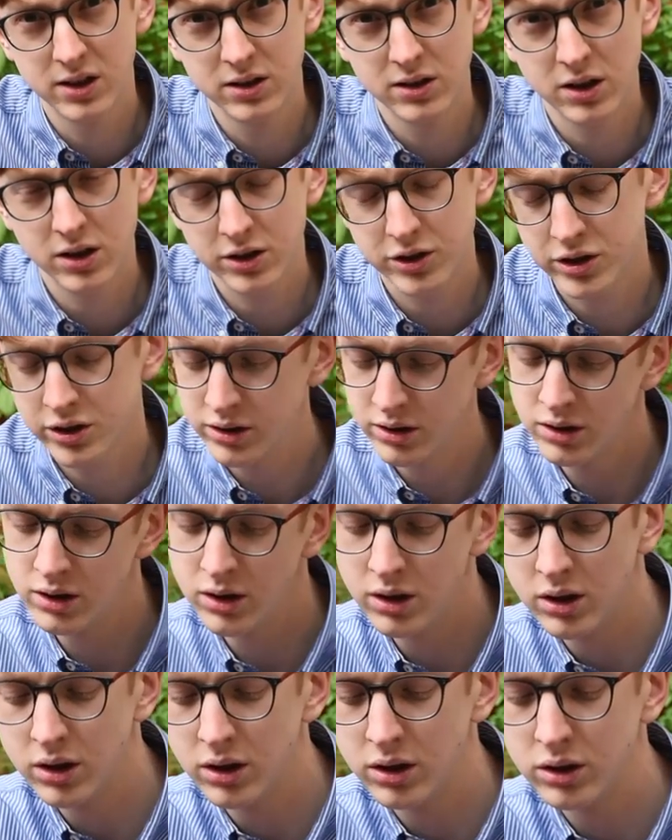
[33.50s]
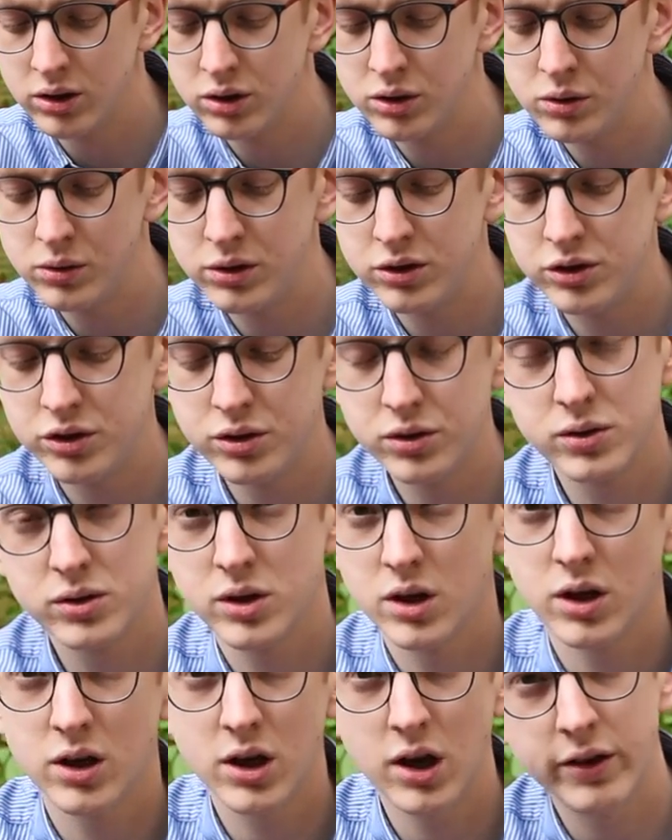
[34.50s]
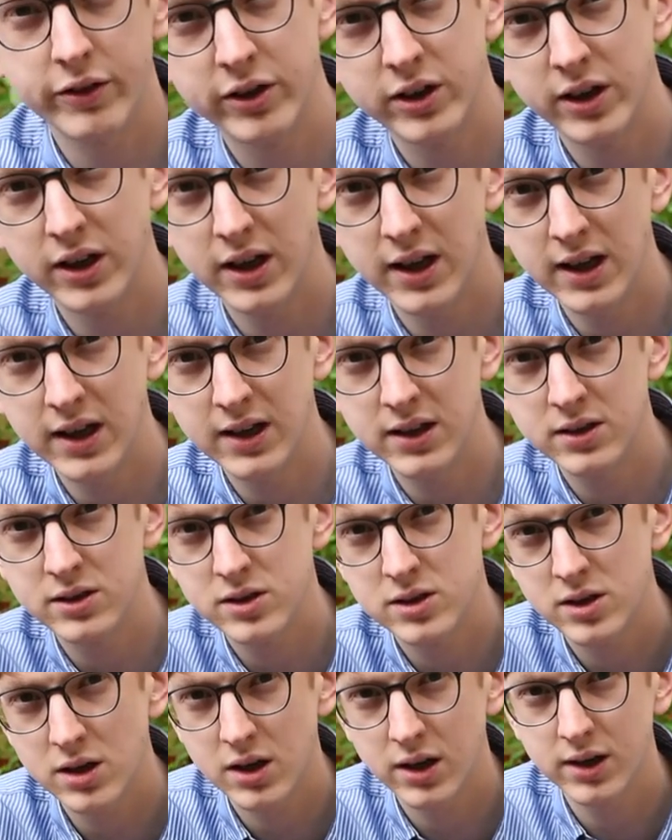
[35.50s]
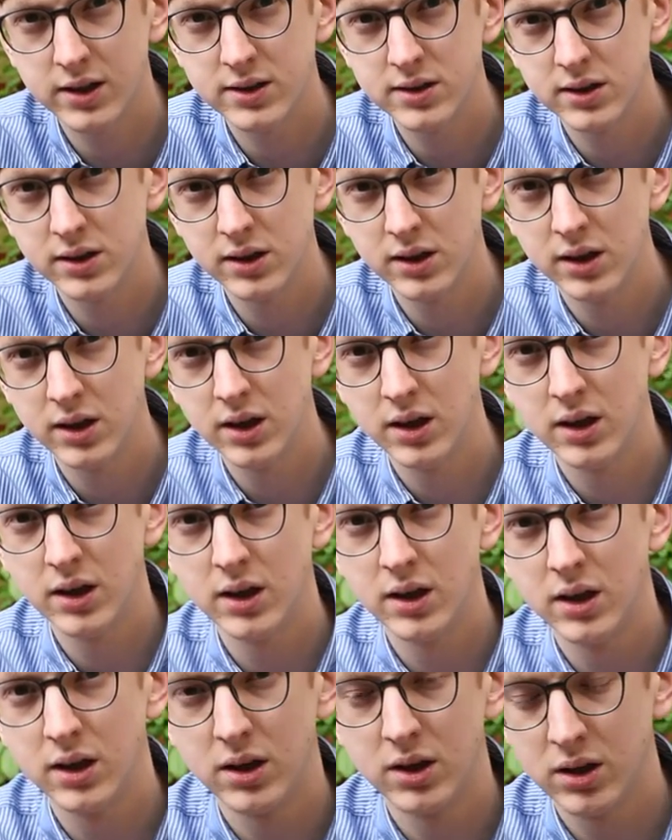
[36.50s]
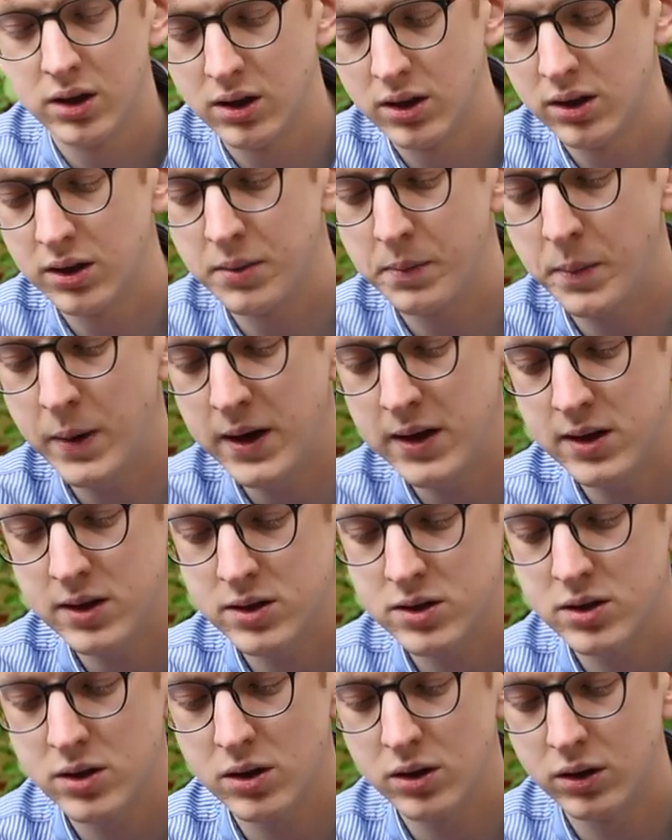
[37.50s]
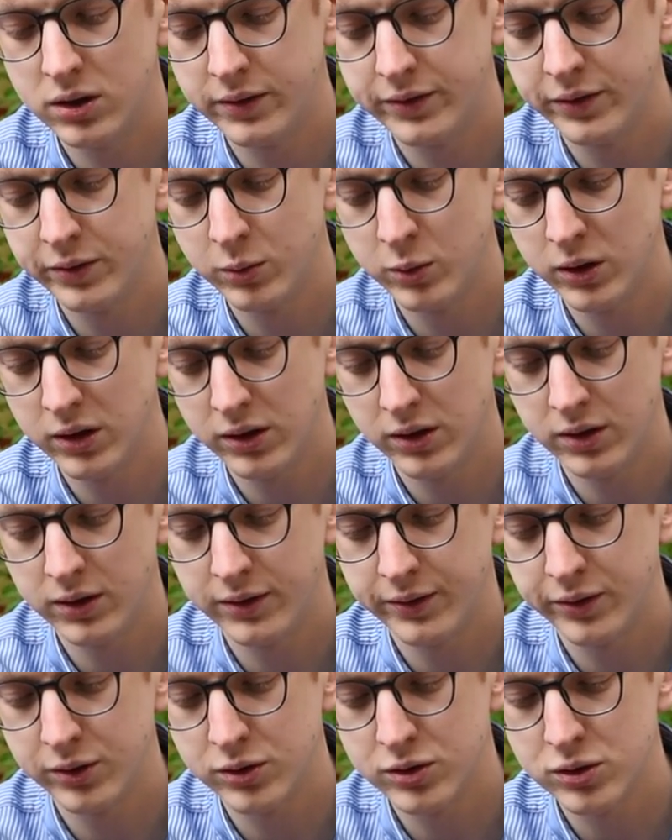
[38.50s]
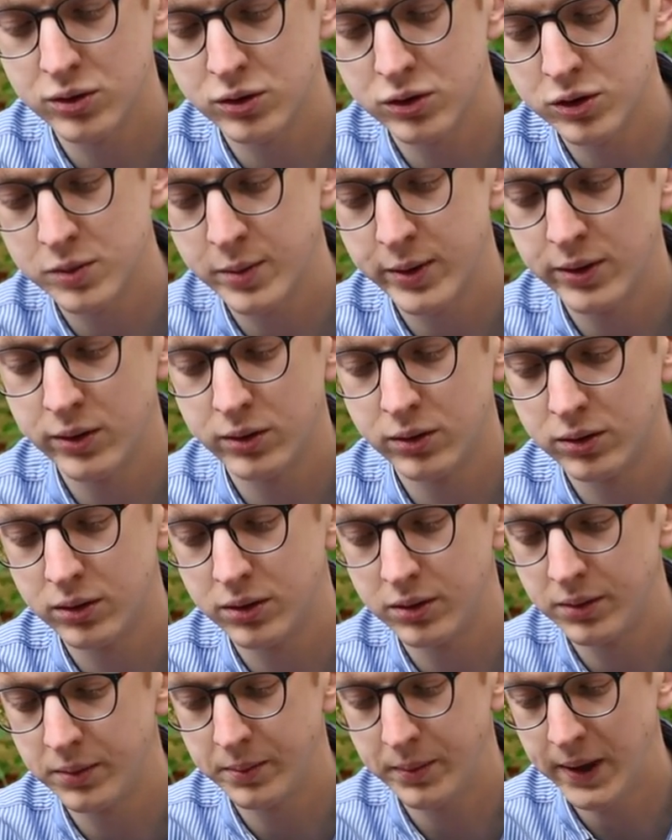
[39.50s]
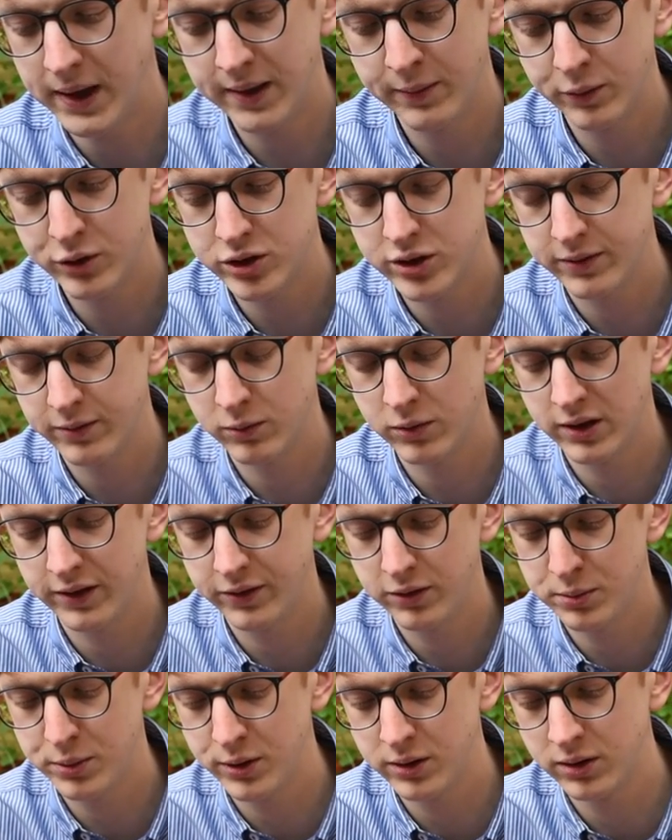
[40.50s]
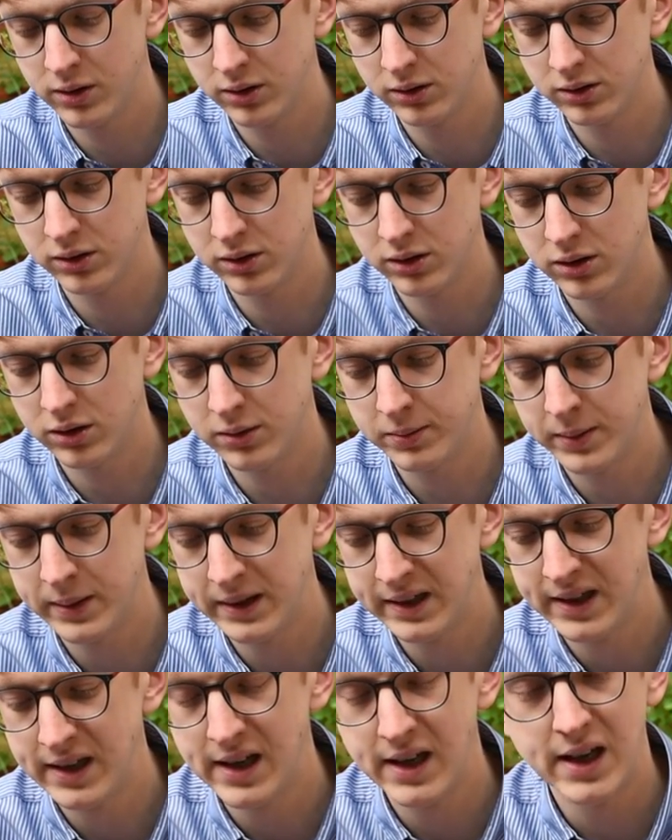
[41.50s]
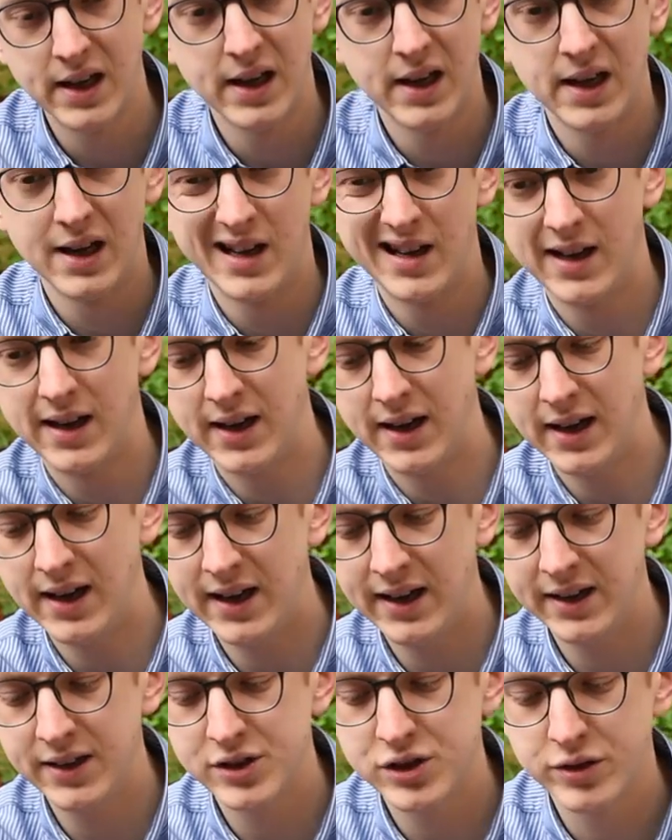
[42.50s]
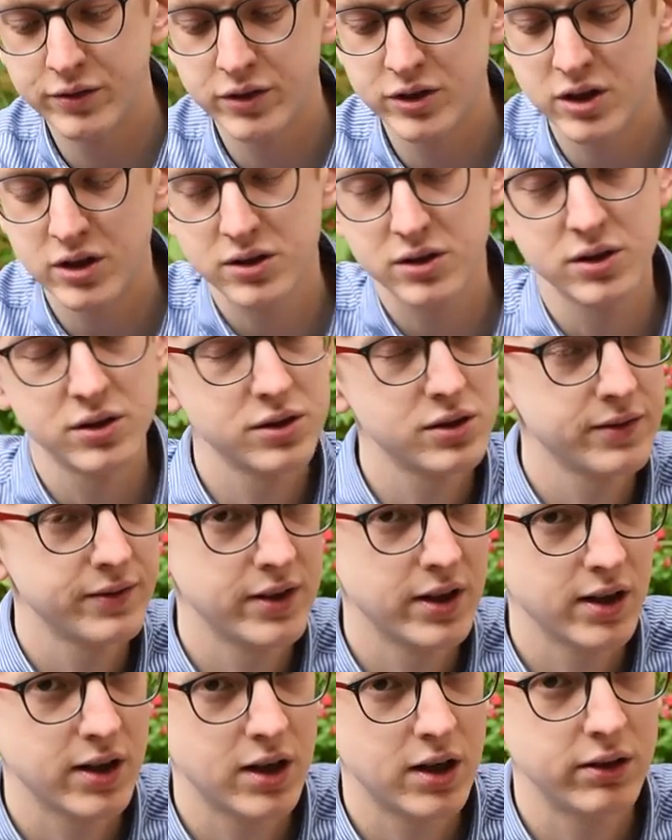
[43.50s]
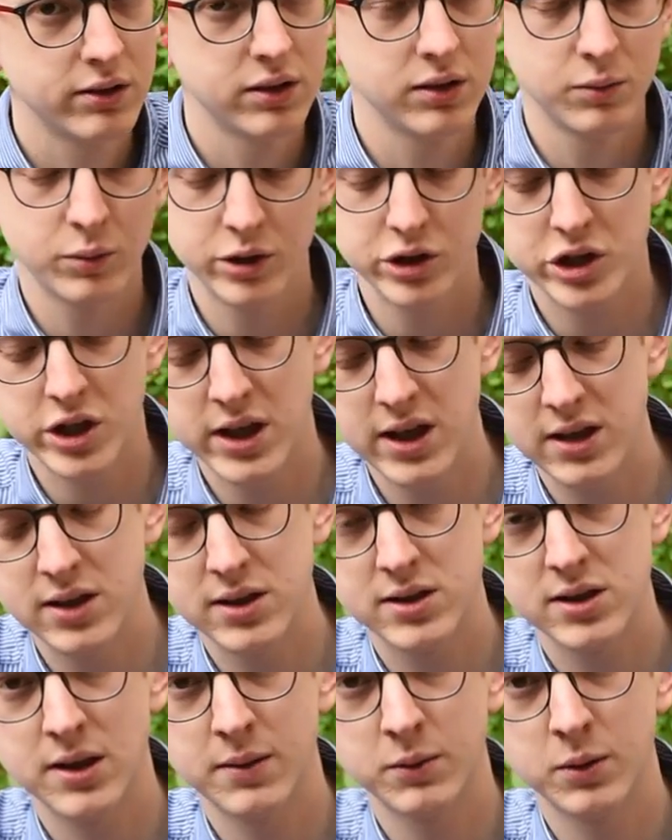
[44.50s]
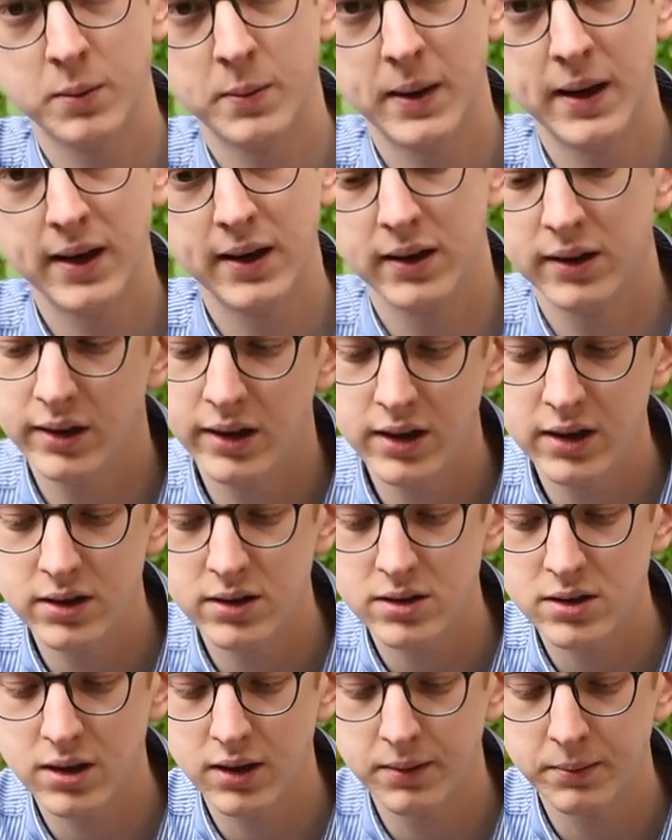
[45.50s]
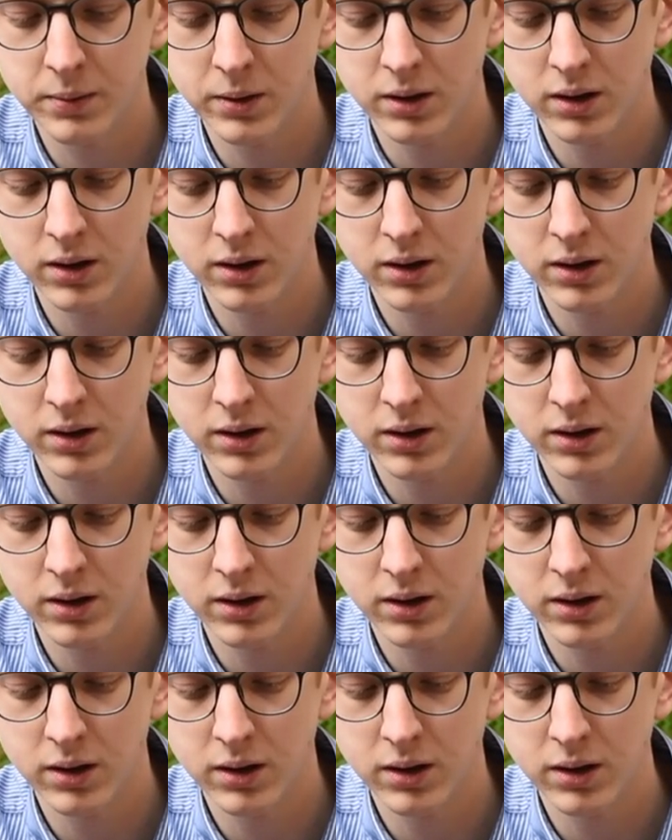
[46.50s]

induction to induce a current inside the base of, what, of your saucepan or pan, whichever, whatever you're putting on the hob, and it's the resistance of that current which heats up the pan and heats up